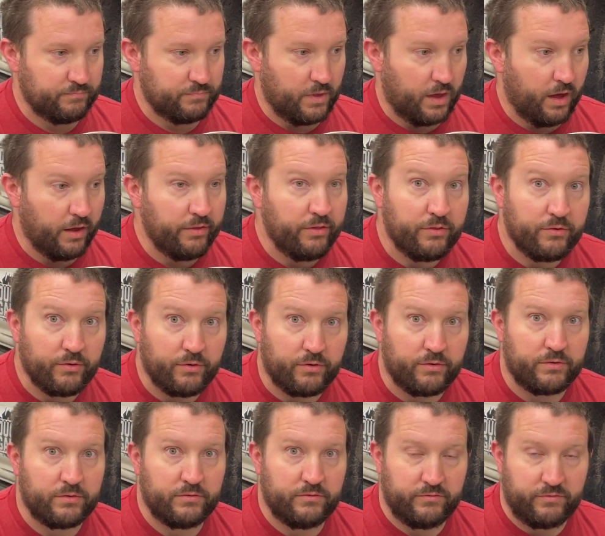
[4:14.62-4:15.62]

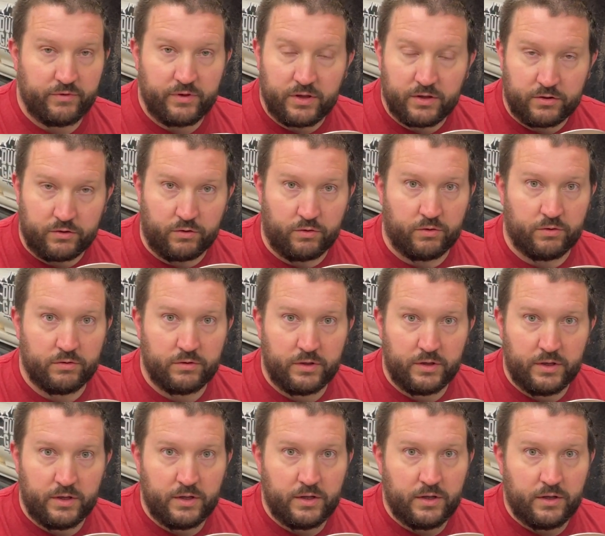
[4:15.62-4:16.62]
other vehicle
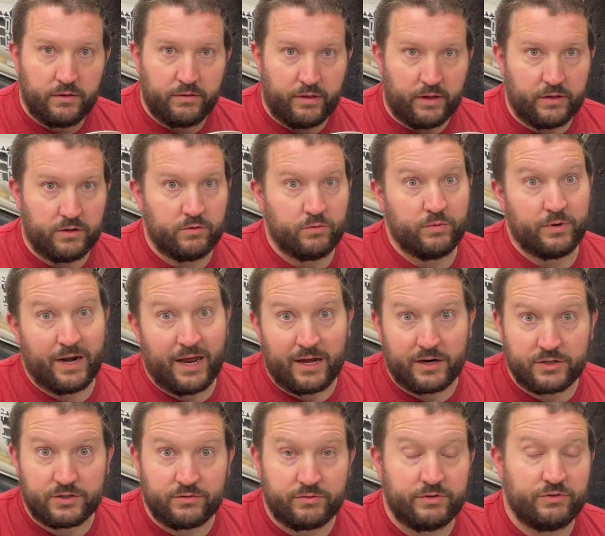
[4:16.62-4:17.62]
that you would
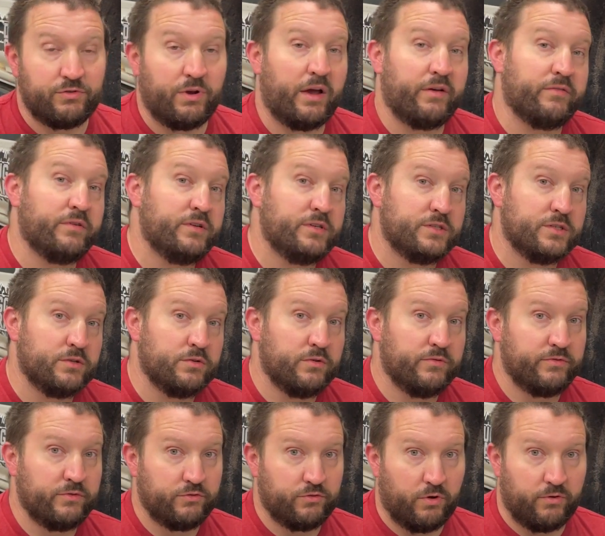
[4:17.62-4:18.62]
actually drive into
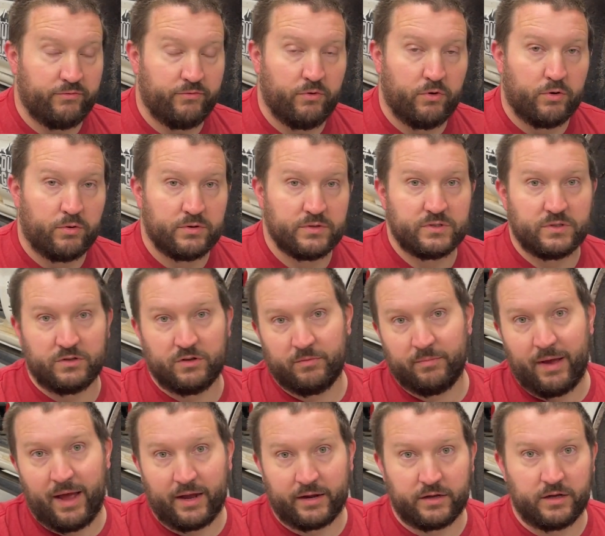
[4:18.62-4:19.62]
if you drove forward, so you
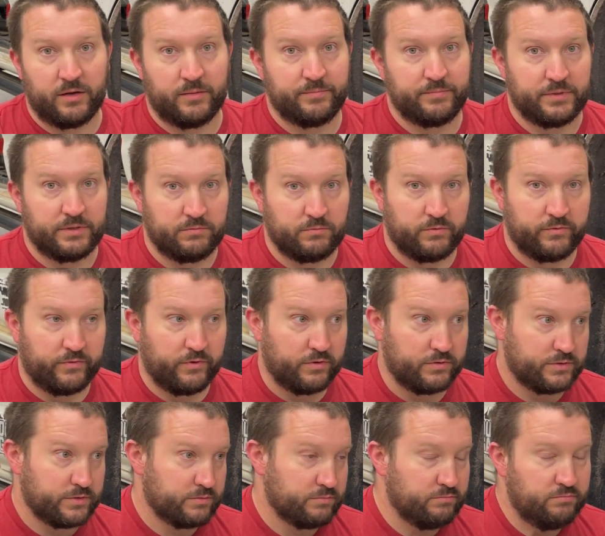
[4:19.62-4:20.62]
back up and
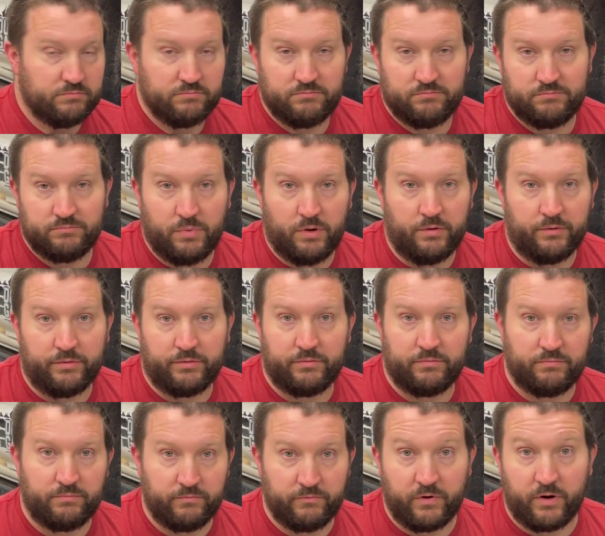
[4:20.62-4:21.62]
reverse. Both
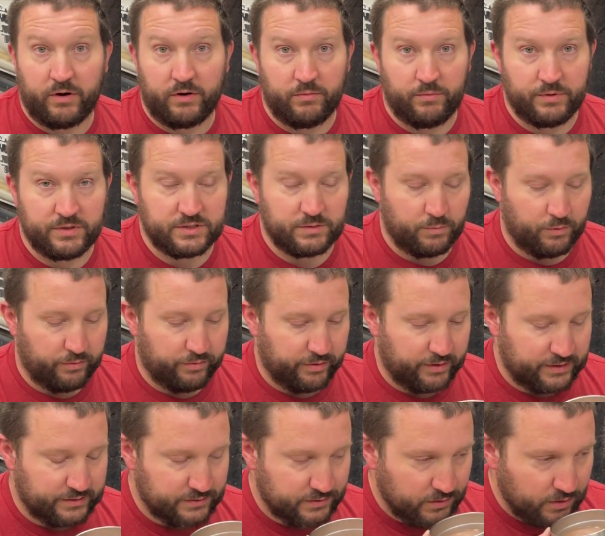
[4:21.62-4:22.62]
very reasonable
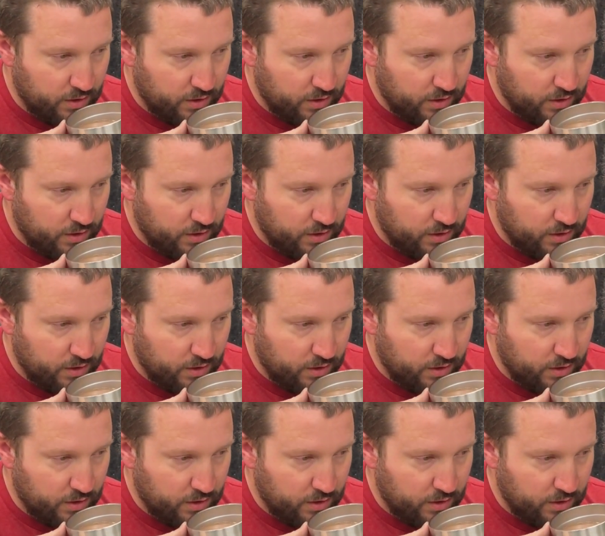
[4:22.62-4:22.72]
things.